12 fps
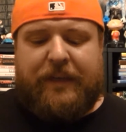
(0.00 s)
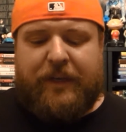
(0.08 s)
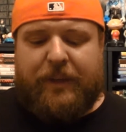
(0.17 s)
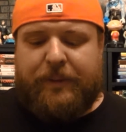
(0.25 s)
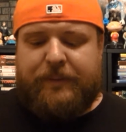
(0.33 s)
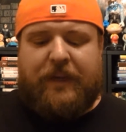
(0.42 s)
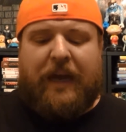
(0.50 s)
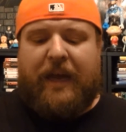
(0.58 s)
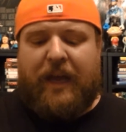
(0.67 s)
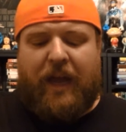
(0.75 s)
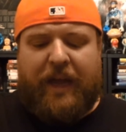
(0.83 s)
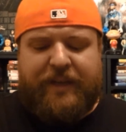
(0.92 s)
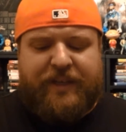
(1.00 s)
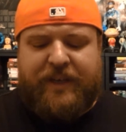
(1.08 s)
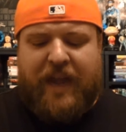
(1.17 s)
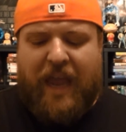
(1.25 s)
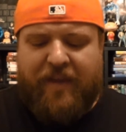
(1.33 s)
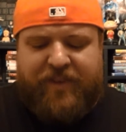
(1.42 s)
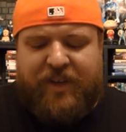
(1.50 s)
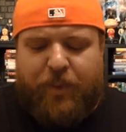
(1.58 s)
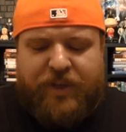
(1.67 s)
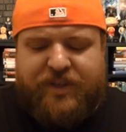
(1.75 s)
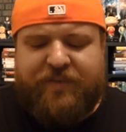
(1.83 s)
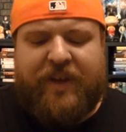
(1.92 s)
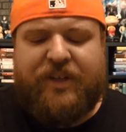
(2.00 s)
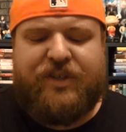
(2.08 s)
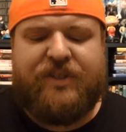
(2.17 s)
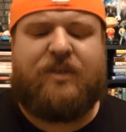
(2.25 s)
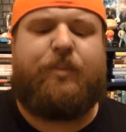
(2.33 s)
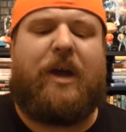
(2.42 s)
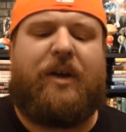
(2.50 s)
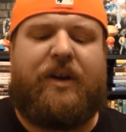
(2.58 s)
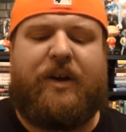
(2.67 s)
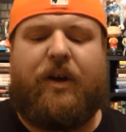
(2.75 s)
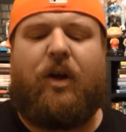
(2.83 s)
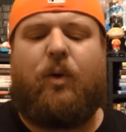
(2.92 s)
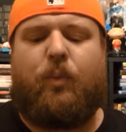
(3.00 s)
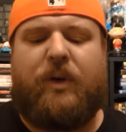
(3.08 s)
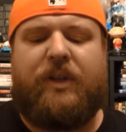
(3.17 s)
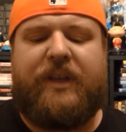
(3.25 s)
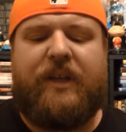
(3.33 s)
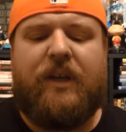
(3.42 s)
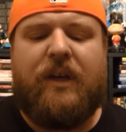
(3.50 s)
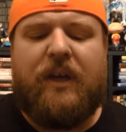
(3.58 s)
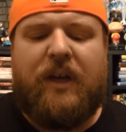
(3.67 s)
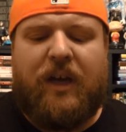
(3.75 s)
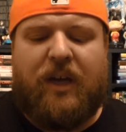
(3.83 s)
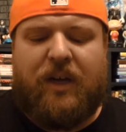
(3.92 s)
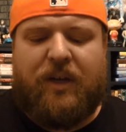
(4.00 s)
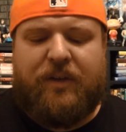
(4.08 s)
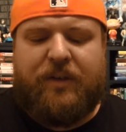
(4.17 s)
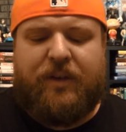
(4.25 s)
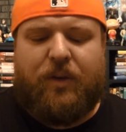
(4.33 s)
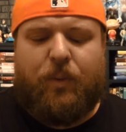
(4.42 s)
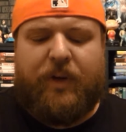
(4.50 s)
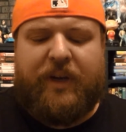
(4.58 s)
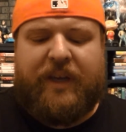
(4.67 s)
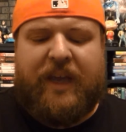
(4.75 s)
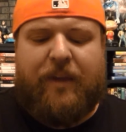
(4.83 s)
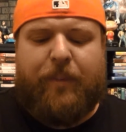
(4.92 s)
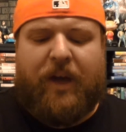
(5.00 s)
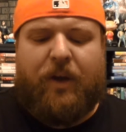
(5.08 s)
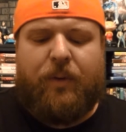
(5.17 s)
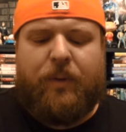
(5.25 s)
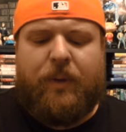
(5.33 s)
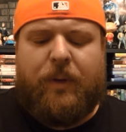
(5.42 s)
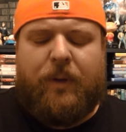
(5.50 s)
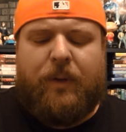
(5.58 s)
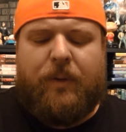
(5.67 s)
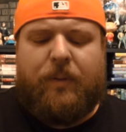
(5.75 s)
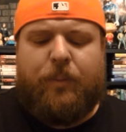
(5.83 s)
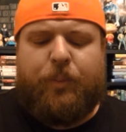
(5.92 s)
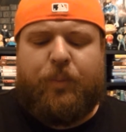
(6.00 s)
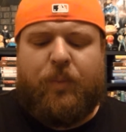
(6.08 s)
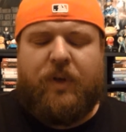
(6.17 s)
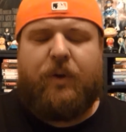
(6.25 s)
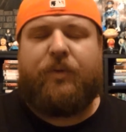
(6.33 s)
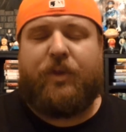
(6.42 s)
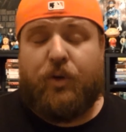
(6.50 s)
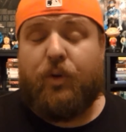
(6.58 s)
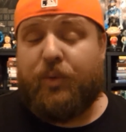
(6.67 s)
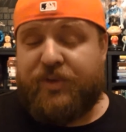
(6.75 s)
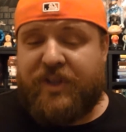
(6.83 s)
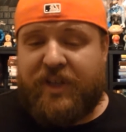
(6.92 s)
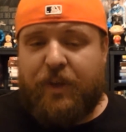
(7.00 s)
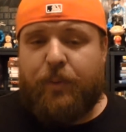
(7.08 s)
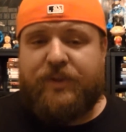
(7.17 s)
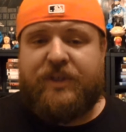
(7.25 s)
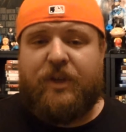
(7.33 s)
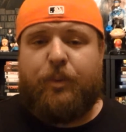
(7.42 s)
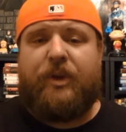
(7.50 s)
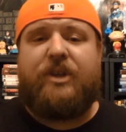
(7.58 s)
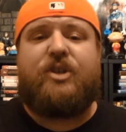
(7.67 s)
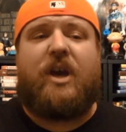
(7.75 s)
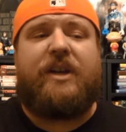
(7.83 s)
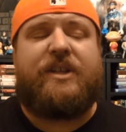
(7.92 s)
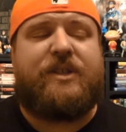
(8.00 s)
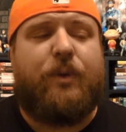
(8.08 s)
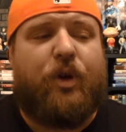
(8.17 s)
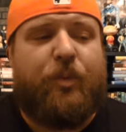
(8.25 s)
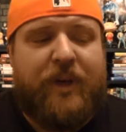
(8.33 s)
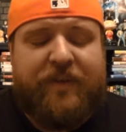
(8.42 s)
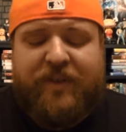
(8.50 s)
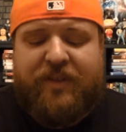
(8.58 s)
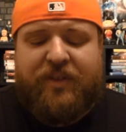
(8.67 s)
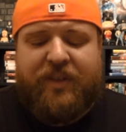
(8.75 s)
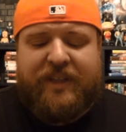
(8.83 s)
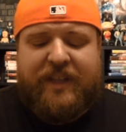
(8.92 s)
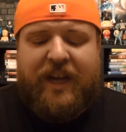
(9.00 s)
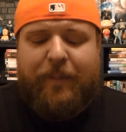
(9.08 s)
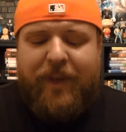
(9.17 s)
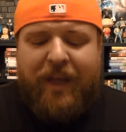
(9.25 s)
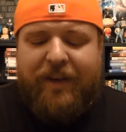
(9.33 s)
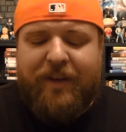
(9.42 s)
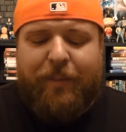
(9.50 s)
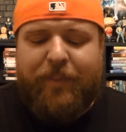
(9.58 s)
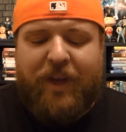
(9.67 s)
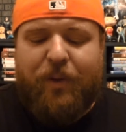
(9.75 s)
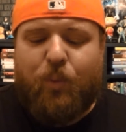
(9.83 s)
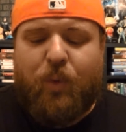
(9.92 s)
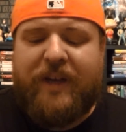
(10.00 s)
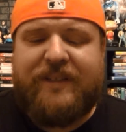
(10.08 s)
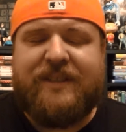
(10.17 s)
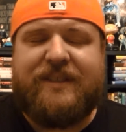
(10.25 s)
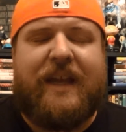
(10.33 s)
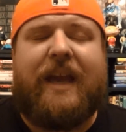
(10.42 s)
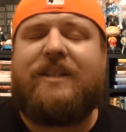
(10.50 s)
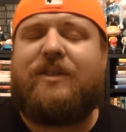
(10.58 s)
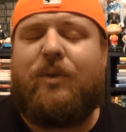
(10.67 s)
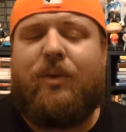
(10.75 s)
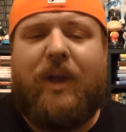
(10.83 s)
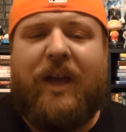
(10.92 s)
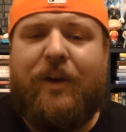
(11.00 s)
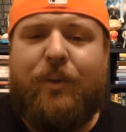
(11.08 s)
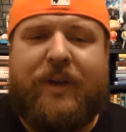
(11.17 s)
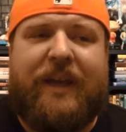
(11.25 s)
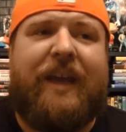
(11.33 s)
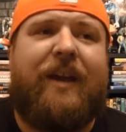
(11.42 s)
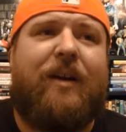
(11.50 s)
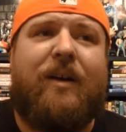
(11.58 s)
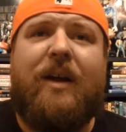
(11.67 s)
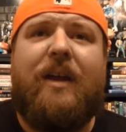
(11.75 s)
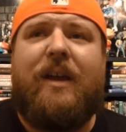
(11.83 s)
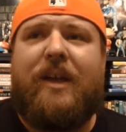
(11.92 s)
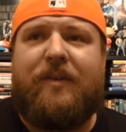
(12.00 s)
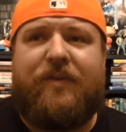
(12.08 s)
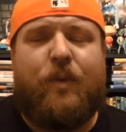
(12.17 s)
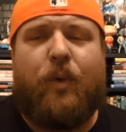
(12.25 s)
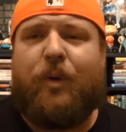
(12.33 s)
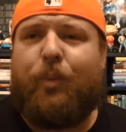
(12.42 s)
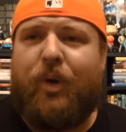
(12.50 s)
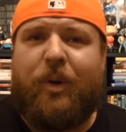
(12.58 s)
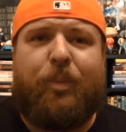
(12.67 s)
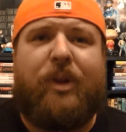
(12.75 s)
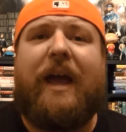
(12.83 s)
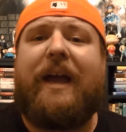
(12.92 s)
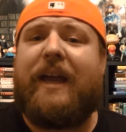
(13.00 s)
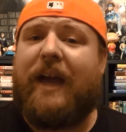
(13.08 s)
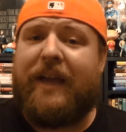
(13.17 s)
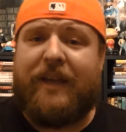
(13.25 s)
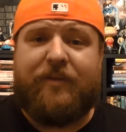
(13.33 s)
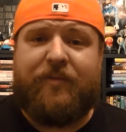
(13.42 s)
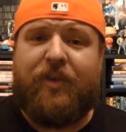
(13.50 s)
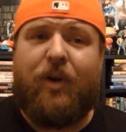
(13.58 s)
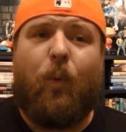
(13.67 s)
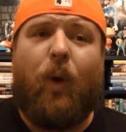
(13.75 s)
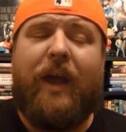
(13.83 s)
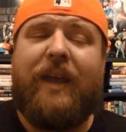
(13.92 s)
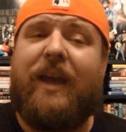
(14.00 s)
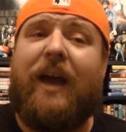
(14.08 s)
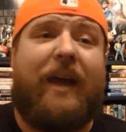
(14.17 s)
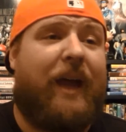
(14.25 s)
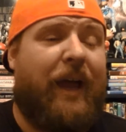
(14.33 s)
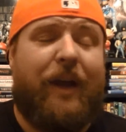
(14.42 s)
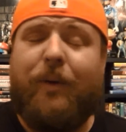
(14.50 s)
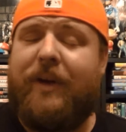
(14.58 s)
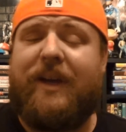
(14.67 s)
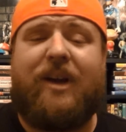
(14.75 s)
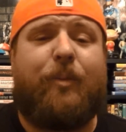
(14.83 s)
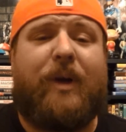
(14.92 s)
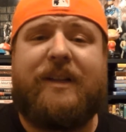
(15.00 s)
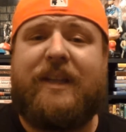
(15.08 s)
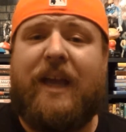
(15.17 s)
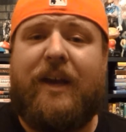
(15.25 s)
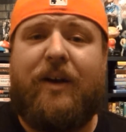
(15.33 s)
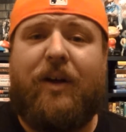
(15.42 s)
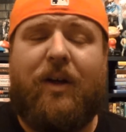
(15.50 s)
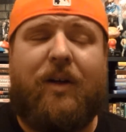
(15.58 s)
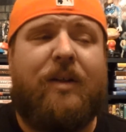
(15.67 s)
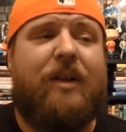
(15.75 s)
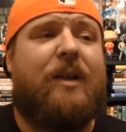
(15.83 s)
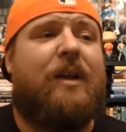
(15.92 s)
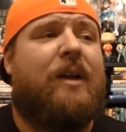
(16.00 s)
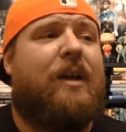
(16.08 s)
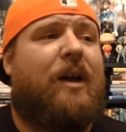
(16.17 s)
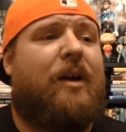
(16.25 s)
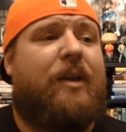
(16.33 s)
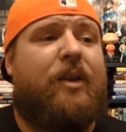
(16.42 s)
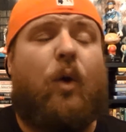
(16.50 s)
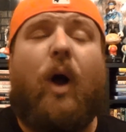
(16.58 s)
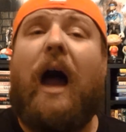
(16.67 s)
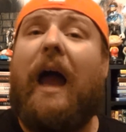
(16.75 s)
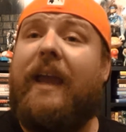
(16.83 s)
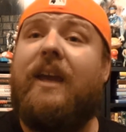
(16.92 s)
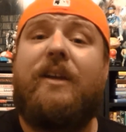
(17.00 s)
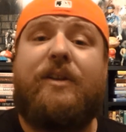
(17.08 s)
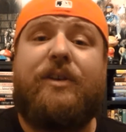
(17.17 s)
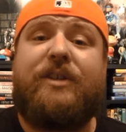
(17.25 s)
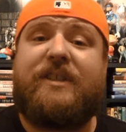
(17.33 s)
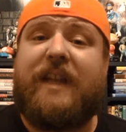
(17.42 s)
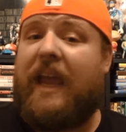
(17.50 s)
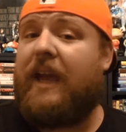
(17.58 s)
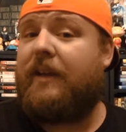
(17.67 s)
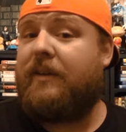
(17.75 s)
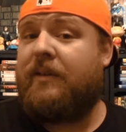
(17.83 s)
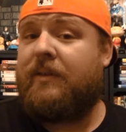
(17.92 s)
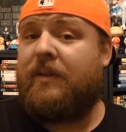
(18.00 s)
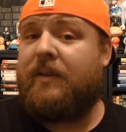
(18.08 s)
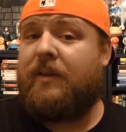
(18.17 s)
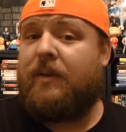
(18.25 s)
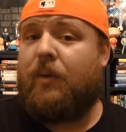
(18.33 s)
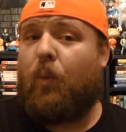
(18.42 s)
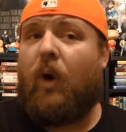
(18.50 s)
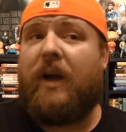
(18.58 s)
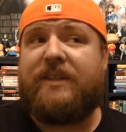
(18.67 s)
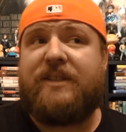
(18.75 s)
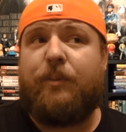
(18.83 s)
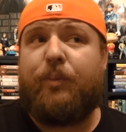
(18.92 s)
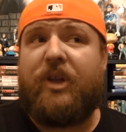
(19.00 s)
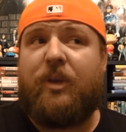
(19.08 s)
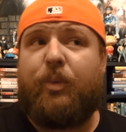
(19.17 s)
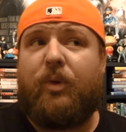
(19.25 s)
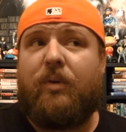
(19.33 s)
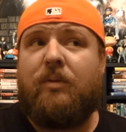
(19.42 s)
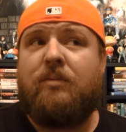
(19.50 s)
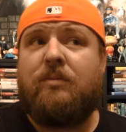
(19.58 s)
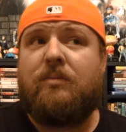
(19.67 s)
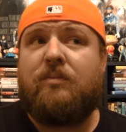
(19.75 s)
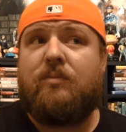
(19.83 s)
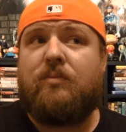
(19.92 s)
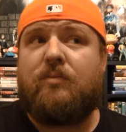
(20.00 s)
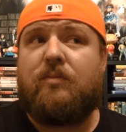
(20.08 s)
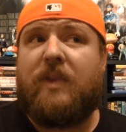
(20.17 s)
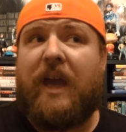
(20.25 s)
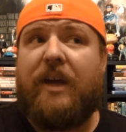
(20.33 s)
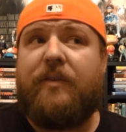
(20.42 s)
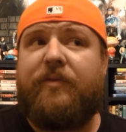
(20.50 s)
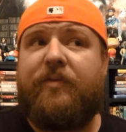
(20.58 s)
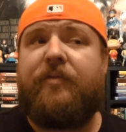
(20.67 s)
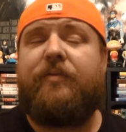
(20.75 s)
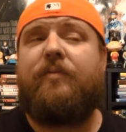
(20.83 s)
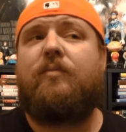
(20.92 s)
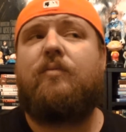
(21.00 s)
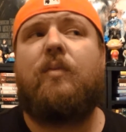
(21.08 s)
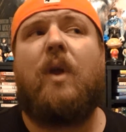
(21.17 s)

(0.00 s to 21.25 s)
you know, I, I didn't have any reservations about it at all, really. Uh, you know, when it came out, you know the news that he was going to be Johnny Storm and everything like that. I'm not a, I'm not a racist asshole. I don't care if you want to put a black guy in for a white guy. I don't care about that at all. Uh, you know, I can understand why some people kind of